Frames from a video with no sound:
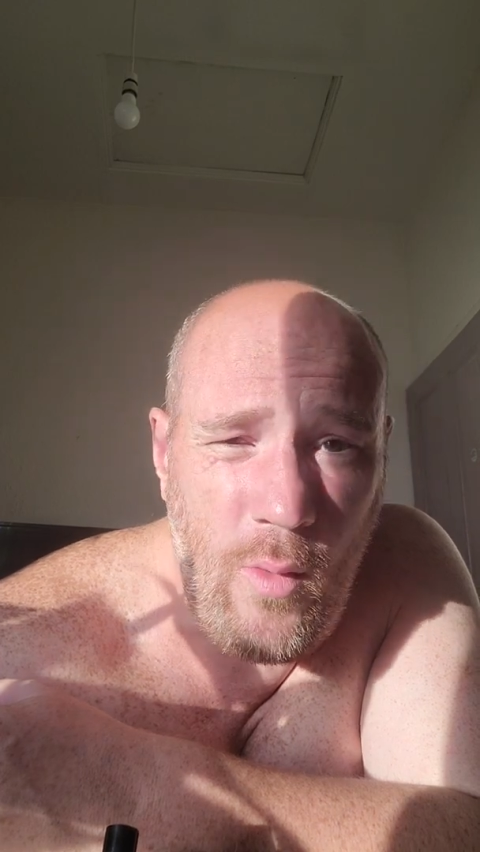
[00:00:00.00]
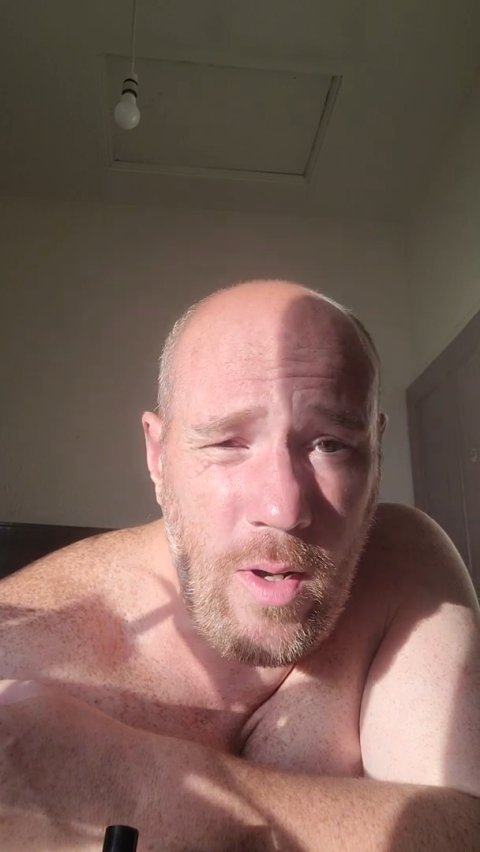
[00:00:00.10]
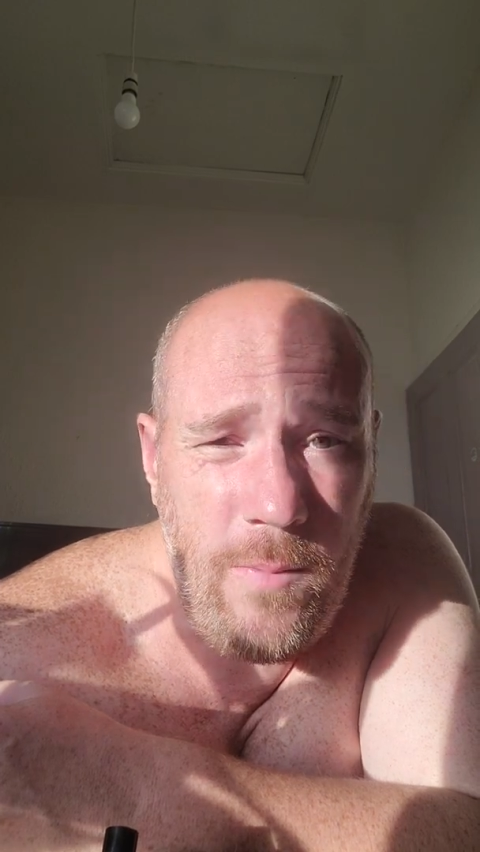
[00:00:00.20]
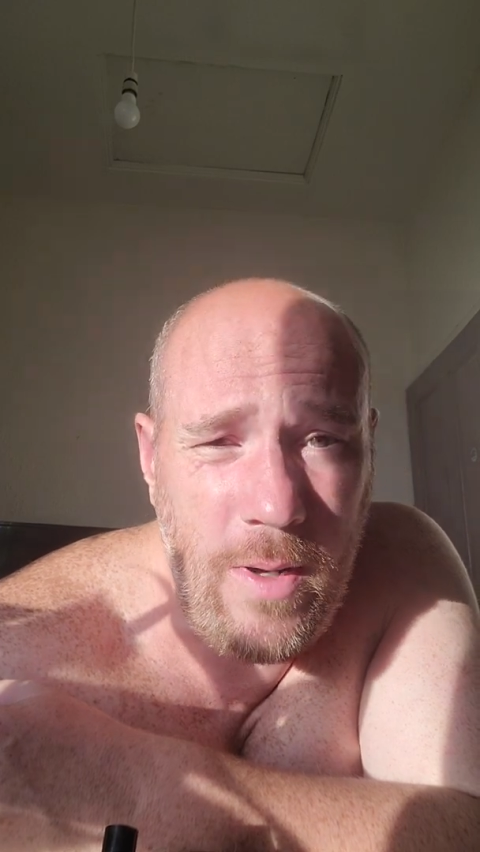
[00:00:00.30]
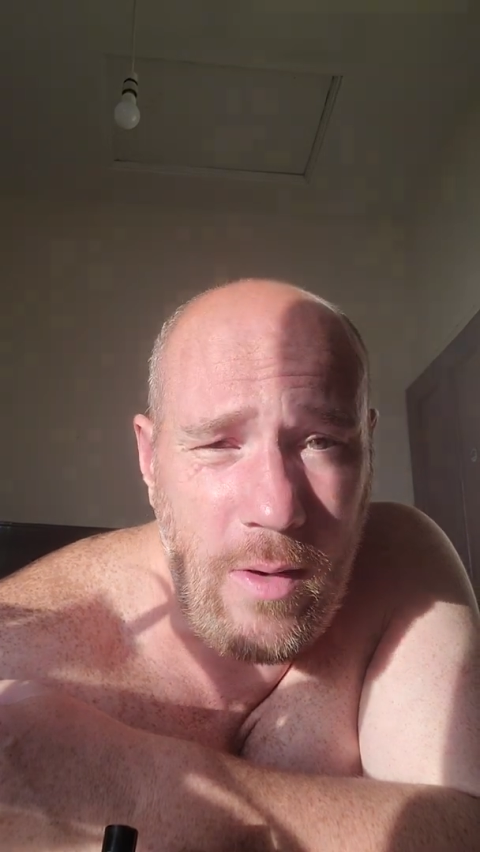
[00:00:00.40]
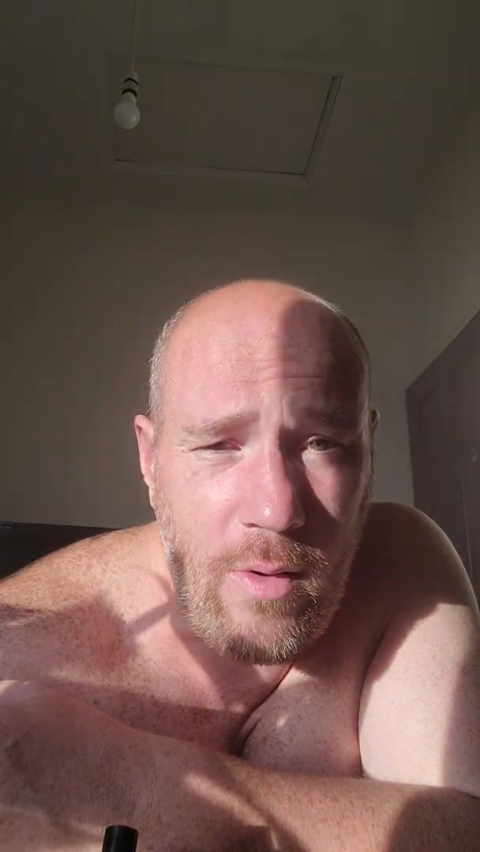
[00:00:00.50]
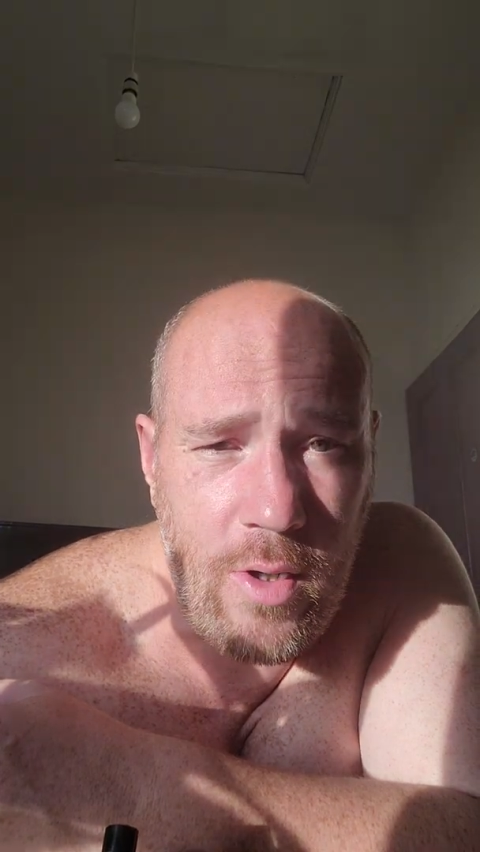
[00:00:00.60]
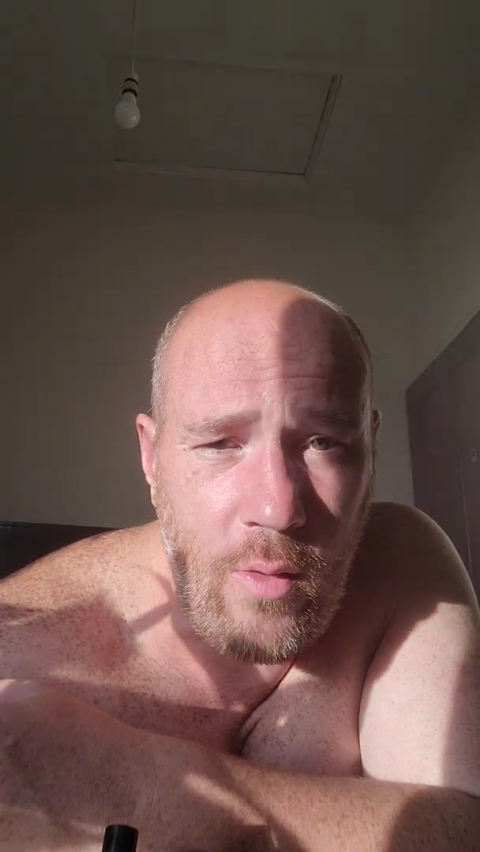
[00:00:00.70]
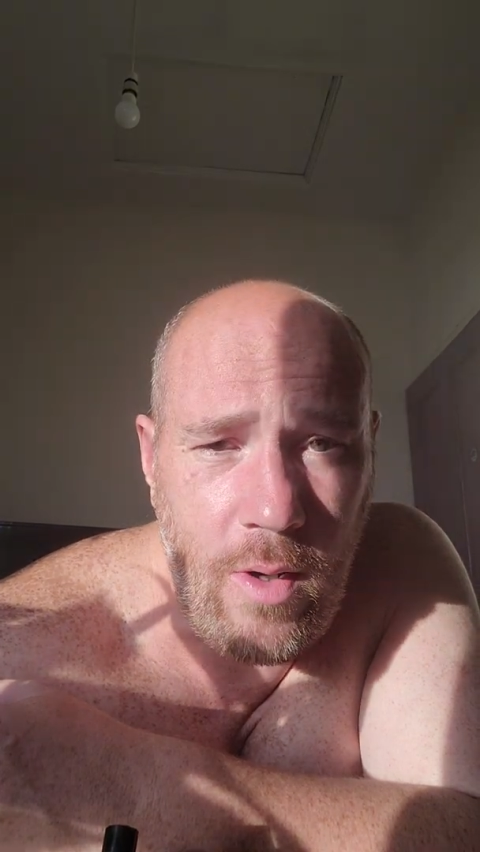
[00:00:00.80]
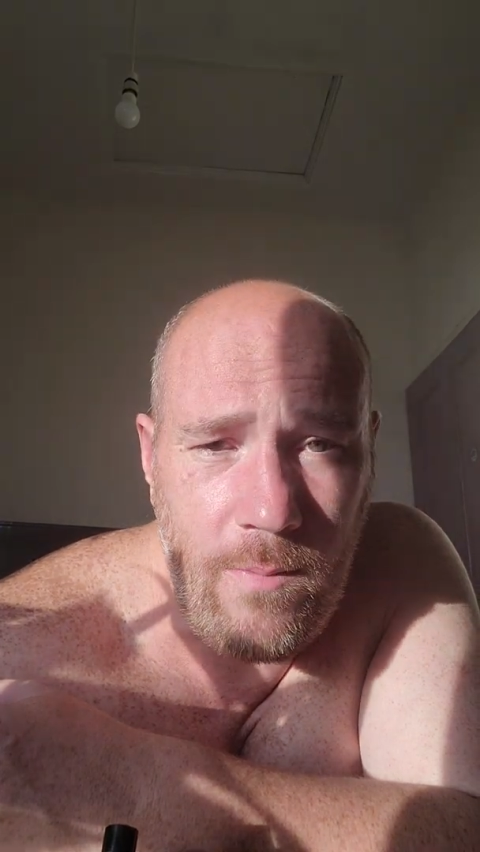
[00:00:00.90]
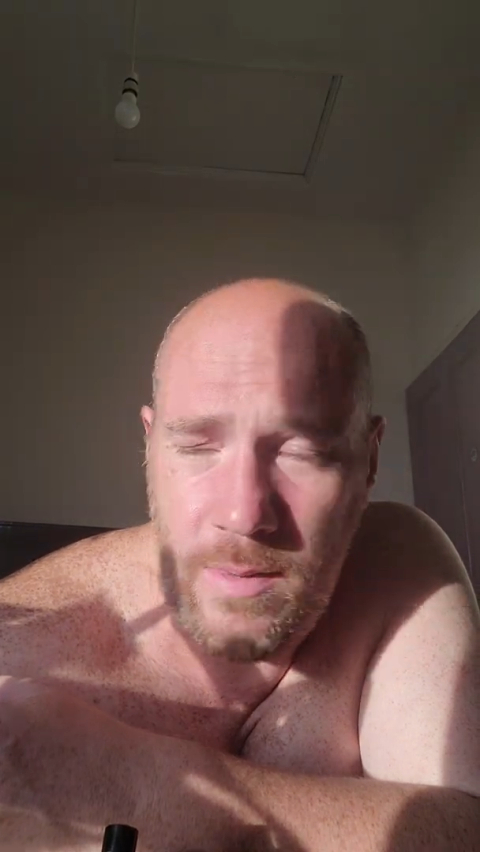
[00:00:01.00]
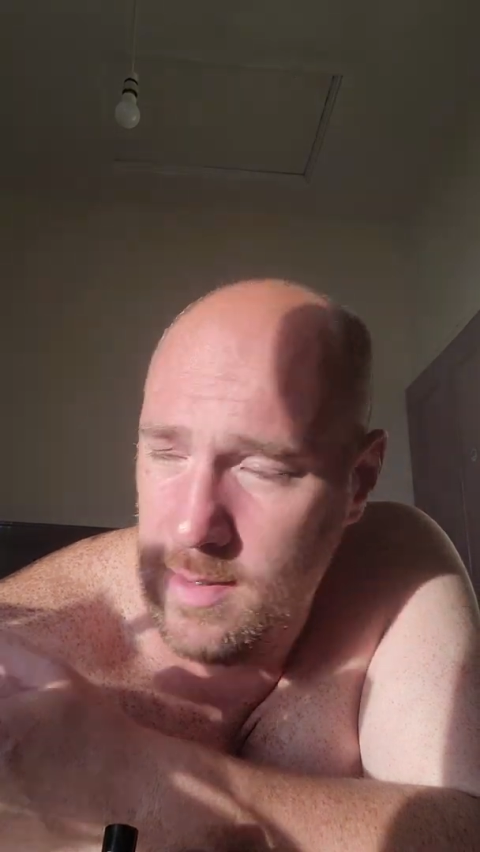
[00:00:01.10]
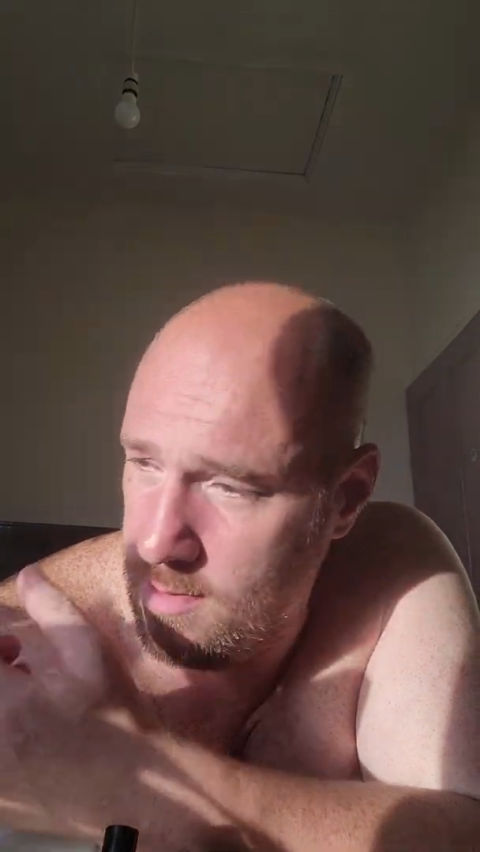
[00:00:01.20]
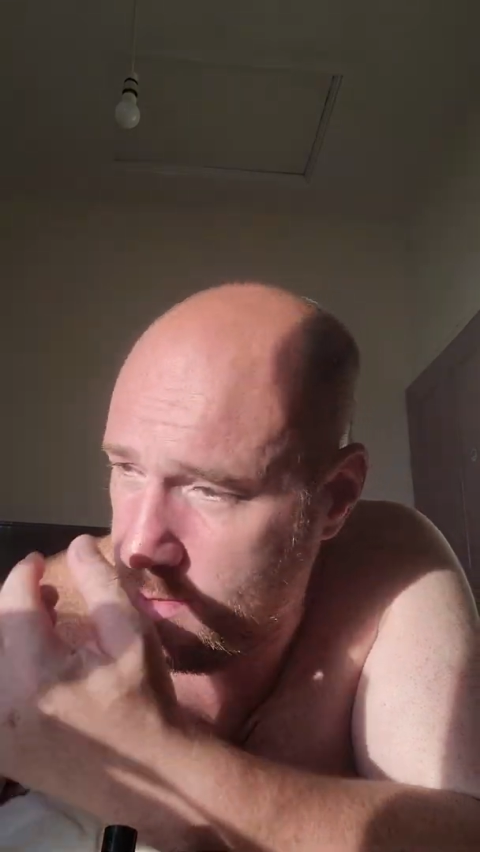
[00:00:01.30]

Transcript: willpower go on me.